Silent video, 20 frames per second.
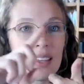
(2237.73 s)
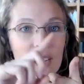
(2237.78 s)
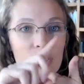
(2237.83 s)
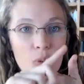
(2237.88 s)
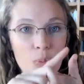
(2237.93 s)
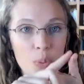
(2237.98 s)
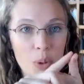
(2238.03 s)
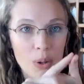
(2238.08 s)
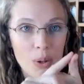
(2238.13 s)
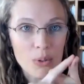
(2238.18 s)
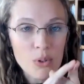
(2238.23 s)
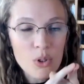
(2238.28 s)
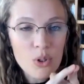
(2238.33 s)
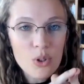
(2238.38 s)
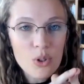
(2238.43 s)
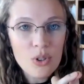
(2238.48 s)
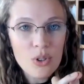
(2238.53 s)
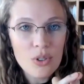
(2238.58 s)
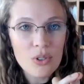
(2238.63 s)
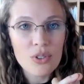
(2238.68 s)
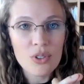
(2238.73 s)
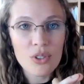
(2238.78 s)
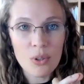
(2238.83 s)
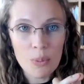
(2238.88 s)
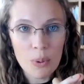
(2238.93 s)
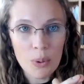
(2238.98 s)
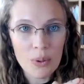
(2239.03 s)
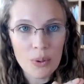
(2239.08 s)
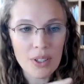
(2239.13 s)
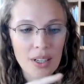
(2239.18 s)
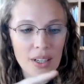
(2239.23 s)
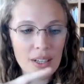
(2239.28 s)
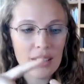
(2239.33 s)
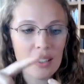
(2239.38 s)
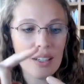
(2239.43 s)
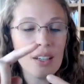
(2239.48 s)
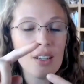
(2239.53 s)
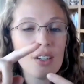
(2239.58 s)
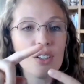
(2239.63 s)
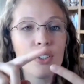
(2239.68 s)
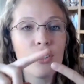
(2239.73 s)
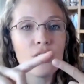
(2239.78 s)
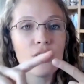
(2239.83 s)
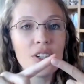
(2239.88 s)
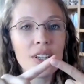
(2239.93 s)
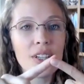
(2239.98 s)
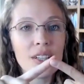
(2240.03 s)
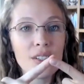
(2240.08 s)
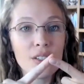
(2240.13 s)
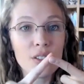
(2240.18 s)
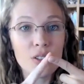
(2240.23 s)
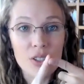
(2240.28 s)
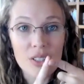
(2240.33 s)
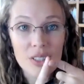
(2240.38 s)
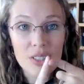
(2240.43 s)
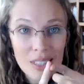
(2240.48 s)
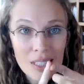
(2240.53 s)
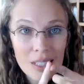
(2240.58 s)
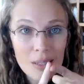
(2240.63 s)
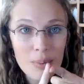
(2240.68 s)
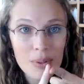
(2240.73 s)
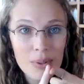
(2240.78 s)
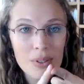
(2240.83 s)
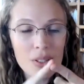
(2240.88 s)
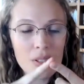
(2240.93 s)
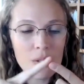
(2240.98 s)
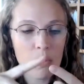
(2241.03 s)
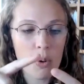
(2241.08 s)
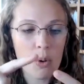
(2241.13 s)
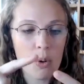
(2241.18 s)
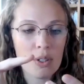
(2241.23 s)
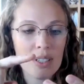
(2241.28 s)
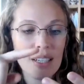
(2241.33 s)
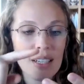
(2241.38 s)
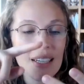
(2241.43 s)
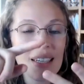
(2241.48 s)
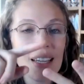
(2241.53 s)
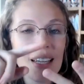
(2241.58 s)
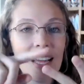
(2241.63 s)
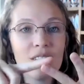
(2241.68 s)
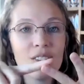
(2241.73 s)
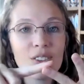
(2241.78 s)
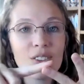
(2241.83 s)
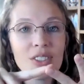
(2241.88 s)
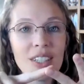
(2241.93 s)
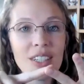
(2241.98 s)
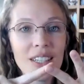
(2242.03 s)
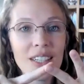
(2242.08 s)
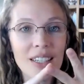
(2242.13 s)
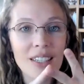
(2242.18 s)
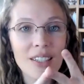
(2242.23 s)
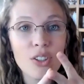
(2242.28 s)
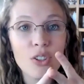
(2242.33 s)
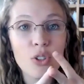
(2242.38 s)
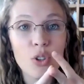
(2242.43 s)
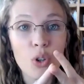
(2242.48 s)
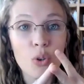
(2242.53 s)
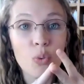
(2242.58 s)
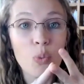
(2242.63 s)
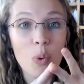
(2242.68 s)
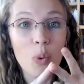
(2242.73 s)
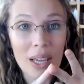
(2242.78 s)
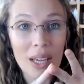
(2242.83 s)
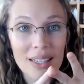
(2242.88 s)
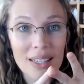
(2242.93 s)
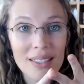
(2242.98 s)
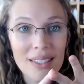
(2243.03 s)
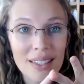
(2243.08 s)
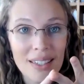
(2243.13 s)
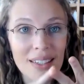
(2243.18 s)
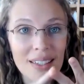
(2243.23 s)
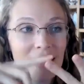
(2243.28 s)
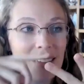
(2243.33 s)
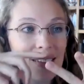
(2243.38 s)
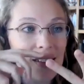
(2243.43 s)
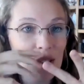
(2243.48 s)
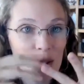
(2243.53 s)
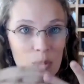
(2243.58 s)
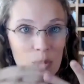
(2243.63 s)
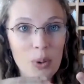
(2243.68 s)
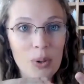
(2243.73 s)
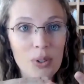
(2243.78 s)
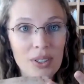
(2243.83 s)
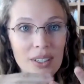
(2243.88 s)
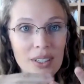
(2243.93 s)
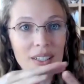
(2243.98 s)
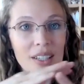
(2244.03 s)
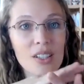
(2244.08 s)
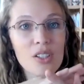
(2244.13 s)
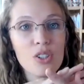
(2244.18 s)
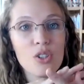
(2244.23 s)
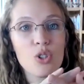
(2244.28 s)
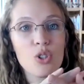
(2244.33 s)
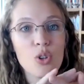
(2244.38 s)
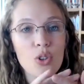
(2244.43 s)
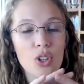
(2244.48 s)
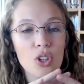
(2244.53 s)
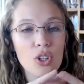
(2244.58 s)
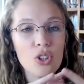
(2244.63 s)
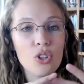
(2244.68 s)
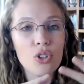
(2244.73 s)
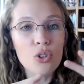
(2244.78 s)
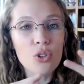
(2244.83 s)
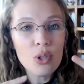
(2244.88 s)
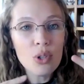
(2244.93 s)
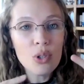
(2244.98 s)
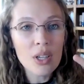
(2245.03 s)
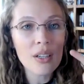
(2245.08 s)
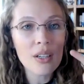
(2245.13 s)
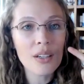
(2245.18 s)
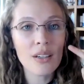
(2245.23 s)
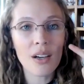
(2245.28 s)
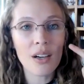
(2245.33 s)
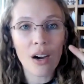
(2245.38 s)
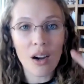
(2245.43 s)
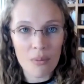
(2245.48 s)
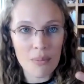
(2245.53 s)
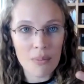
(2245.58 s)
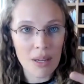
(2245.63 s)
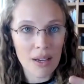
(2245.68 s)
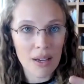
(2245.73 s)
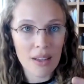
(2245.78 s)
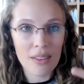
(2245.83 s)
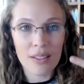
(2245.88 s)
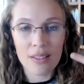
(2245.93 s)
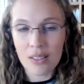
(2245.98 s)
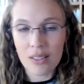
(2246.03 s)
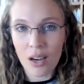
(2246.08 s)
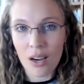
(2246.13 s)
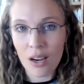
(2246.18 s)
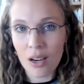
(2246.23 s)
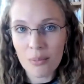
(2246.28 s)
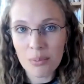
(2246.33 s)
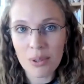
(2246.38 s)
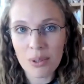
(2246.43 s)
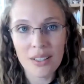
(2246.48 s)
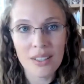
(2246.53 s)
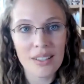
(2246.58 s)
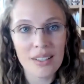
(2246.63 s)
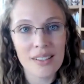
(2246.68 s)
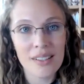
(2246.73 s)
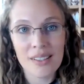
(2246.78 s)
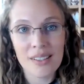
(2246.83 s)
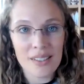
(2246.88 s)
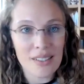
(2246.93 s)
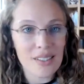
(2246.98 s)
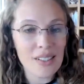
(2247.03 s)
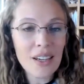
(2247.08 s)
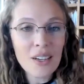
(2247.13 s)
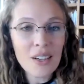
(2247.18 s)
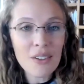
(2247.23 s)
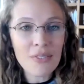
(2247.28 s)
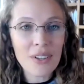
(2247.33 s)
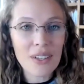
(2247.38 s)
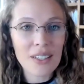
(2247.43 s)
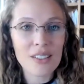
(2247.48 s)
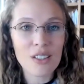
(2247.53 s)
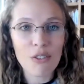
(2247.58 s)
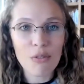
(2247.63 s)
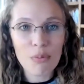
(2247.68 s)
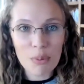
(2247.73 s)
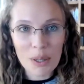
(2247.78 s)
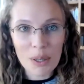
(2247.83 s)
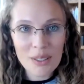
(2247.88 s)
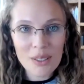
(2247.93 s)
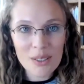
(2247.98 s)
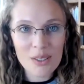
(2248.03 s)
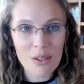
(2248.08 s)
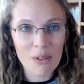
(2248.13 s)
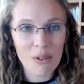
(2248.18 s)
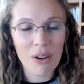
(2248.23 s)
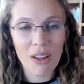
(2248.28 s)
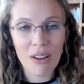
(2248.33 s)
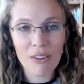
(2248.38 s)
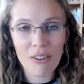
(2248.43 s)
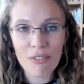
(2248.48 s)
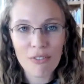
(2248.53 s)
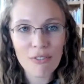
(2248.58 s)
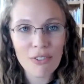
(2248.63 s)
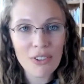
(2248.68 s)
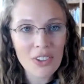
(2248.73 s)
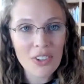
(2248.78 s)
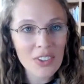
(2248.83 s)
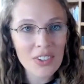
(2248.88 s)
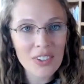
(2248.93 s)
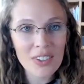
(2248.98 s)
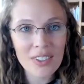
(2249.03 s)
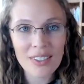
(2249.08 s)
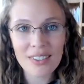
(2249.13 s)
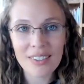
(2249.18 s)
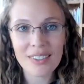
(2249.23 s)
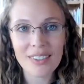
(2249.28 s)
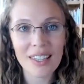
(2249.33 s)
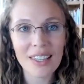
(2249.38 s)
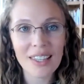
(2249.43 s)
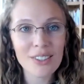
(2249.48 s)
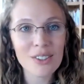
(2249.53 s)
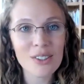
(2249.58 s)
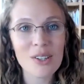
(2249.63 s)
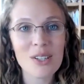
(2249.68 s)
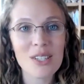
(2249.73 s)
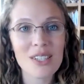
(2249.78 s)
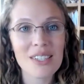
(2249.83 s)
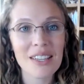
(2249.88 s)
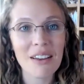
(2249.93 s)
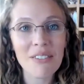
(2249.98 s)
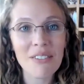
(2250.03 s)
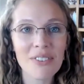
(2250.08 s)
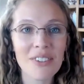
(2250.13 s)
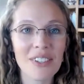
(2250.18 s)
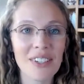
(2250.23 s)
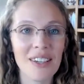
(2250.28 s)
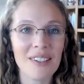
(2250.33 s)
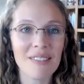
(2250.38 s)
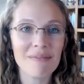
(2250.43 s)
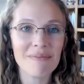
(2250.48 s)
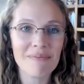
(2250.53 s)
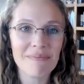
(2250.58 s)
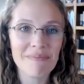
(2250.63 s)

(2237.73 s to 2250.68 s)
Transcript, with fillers: your bones supported, you're getting your sleep supported, and you're getting your weight supported so that you can combat the top side effects of prednisone and feel like yourself again.